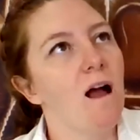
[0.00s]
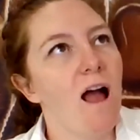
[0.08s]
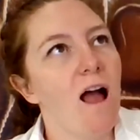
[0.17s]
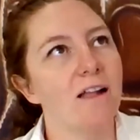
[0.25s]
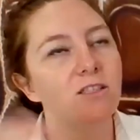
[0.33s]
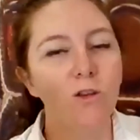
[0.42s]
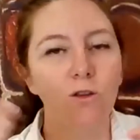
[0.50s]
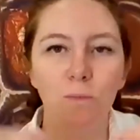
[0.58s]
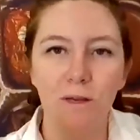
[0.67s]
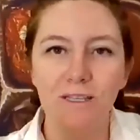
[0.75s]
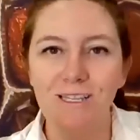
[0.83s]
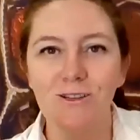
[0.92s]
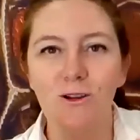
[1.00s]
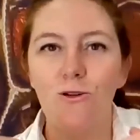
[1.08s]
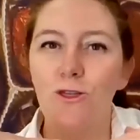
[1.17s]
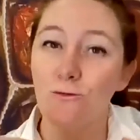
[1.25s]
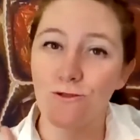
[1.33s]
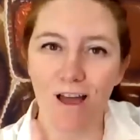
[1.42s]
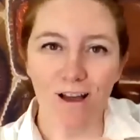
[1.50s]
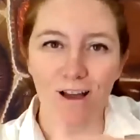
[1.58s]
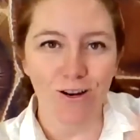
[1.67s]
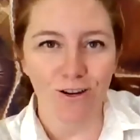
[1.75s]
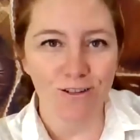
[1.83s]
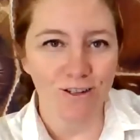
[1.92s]
And so the pieces go through that
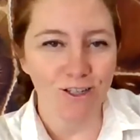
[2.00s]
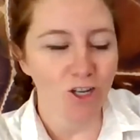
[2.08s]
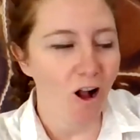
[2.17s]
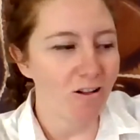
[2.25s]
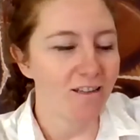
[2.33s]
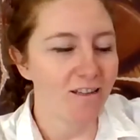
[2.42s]
curtain of chocolate.